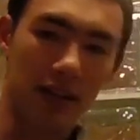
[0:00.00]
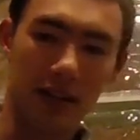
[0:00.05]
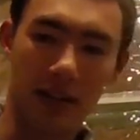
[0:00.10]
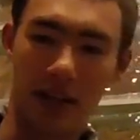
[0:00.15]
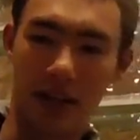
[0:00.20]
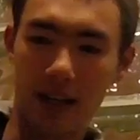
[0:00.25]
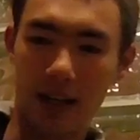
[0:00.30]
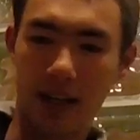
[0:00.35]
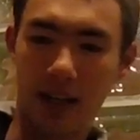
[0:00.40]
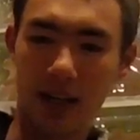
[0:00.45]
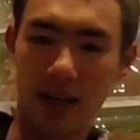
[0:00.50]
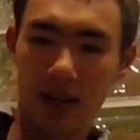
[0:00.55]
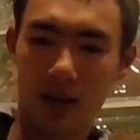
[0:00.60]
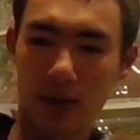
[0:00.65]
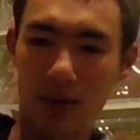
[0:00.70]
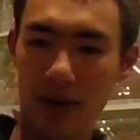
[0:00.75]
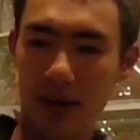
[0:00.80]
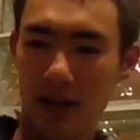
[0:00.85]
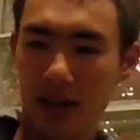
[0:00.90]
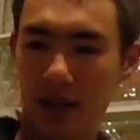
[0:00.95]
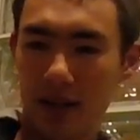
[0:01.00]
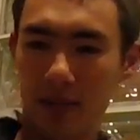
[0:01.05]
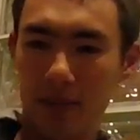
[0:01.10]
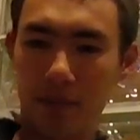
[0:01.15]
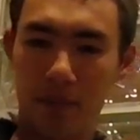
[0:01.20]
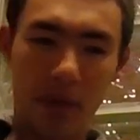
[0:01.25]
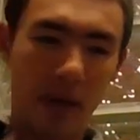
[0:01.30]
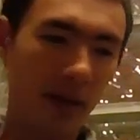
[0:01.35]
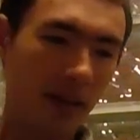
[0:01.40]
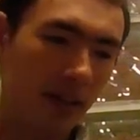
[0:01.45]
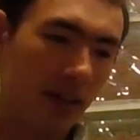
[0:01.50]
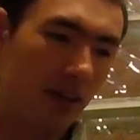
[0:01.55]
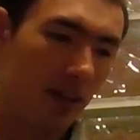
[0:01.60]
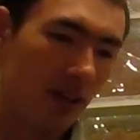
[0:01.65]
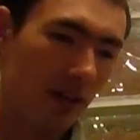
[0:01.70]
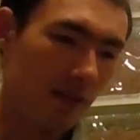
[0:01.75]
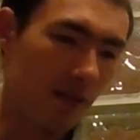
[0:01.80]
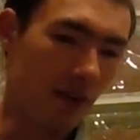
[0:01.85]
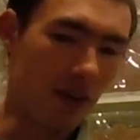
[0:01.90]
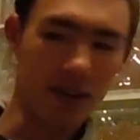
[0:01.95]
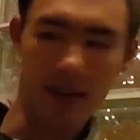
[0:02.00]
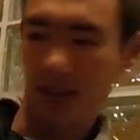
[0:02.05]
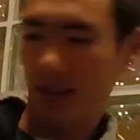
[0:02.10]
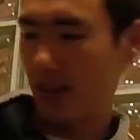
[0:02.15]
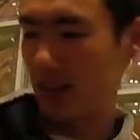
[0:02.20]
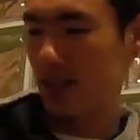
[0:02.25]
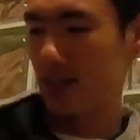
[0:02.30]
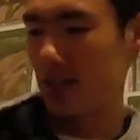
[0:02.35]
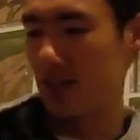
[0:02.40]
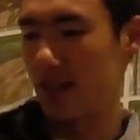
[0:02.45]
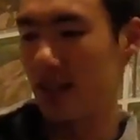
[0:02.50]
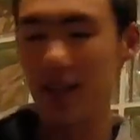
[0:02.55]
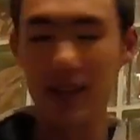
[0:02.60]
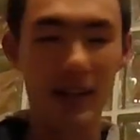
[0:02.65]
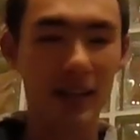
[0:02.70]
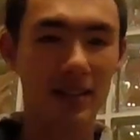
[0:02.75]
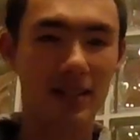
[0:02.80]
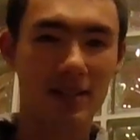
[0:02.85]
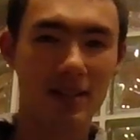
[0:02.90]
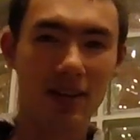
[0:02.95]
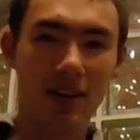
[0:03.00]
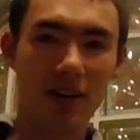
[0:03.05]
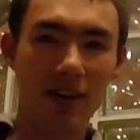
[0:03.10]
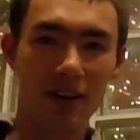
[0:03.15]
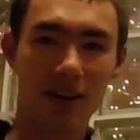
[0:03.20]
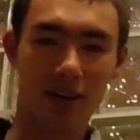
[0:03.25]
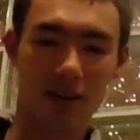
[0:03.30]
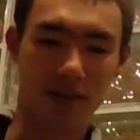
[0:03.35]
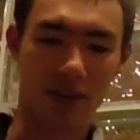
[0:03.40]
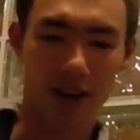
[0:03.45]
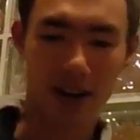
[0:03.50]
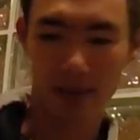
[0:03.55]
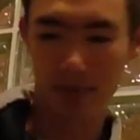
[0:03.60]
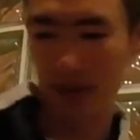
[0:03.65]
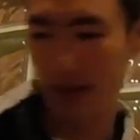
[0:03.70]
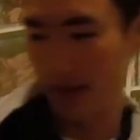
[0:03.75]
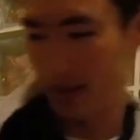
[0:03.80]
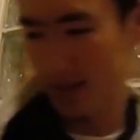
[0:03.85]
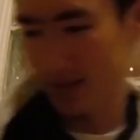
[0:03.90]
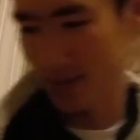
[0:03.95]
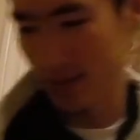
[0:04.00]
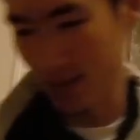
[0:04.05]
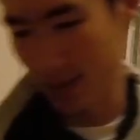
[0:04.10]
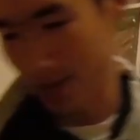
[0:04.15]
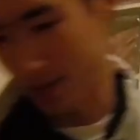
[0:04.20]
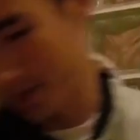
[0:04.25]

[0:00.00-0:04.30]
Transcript: a, a quick bundle of all the things you need to get started on crabbing. So I'll